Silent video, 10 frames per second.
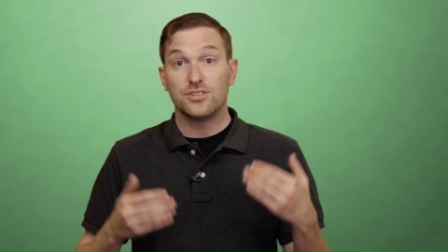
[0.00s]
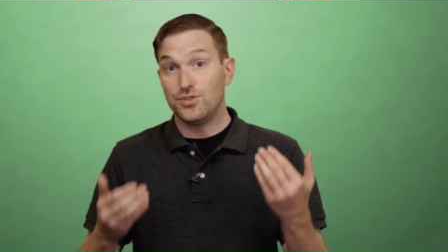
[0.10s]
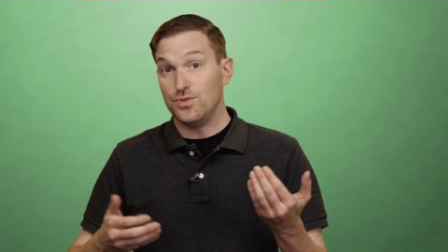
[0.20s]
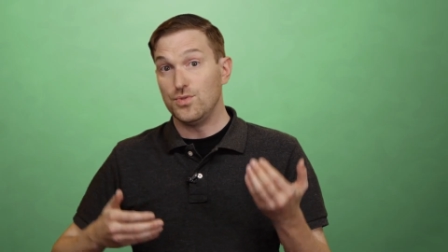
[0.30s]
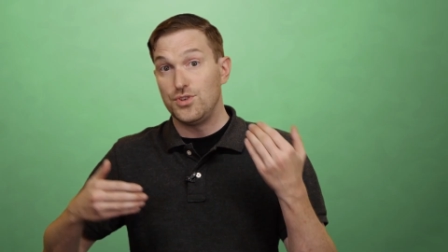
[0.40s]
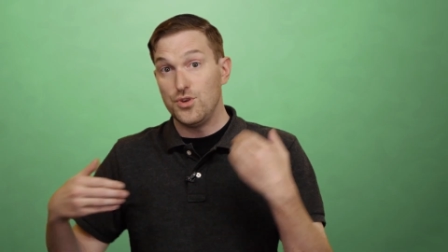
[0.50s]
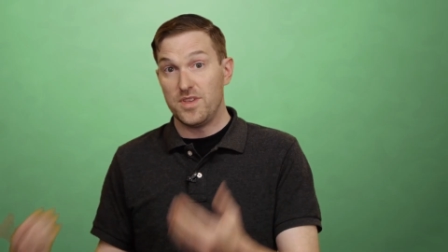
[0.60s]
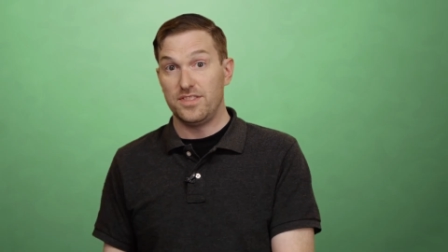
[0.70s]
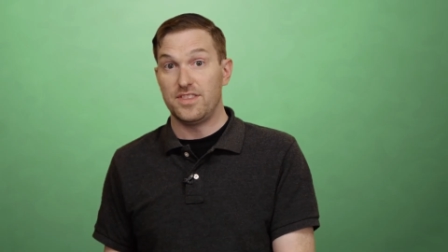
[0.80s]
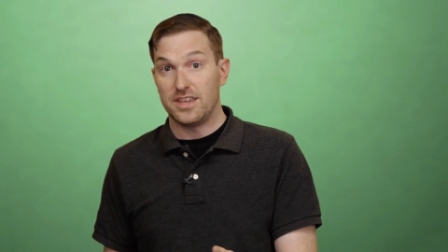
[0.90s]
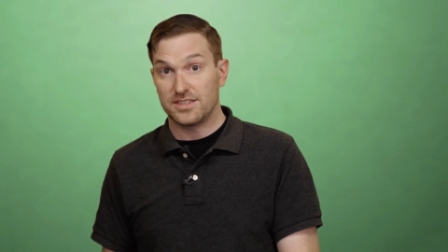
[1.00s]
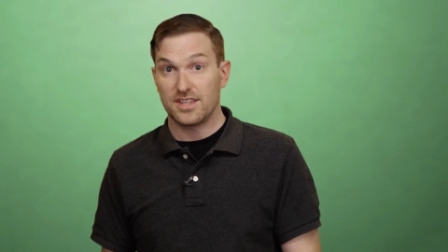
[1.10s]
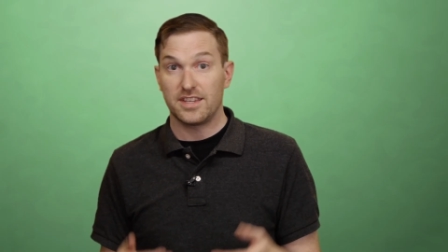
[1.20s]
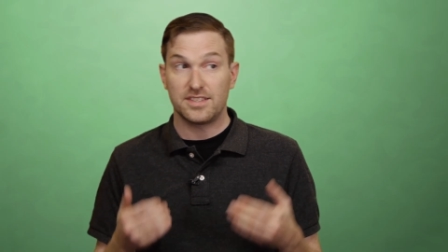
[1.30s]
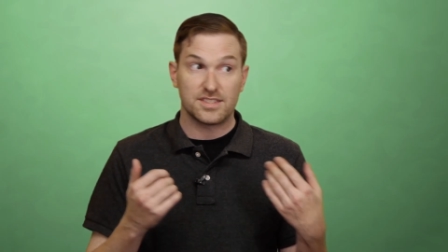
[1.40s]
to do human things
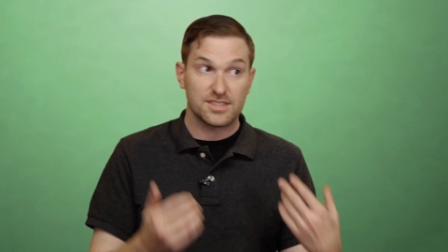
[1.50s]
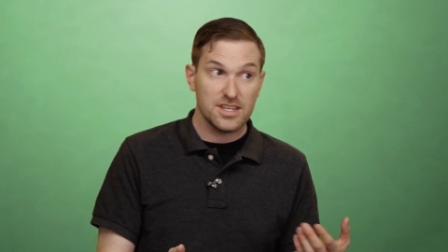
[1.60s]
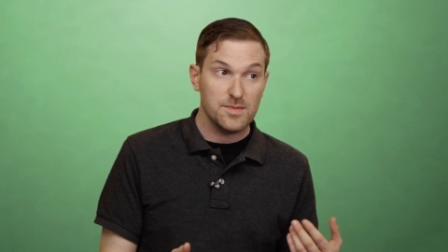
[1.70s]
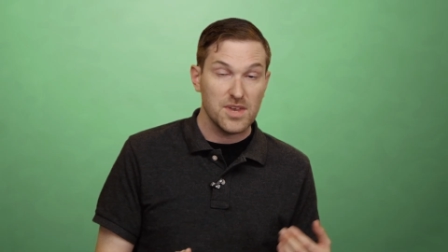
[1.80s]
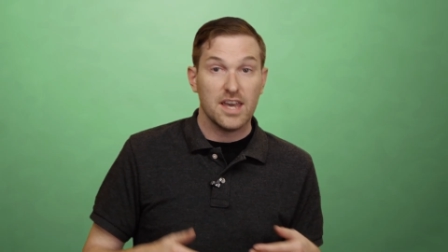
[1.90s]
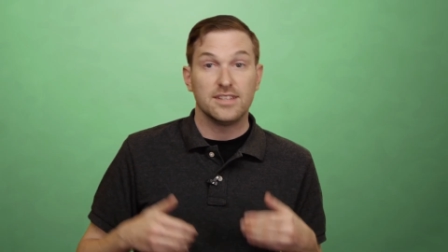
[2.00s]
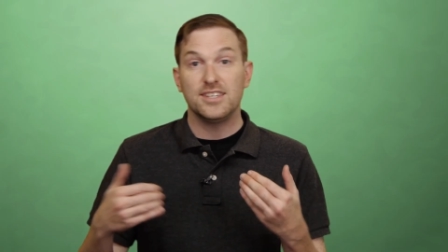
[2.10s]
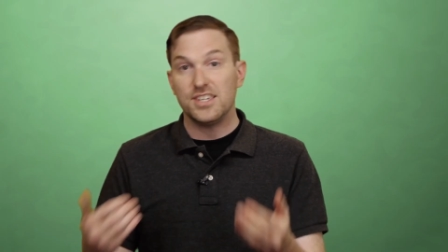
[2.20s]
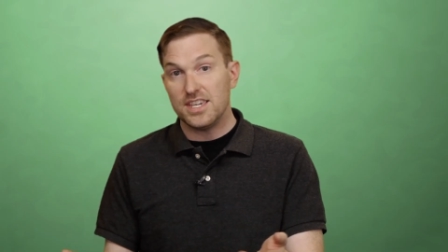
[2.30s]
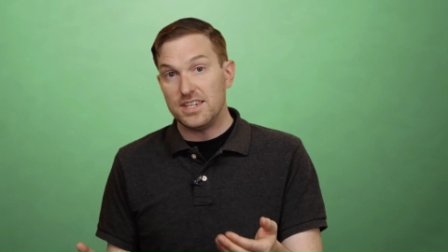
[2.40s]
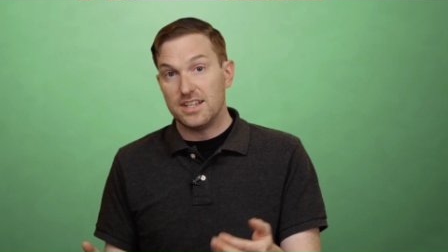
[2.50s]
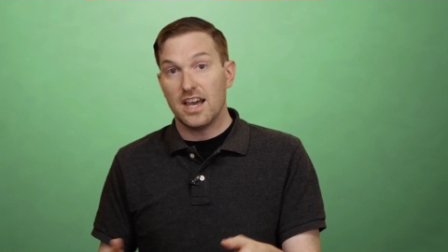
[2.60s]
like to sleep, to eat.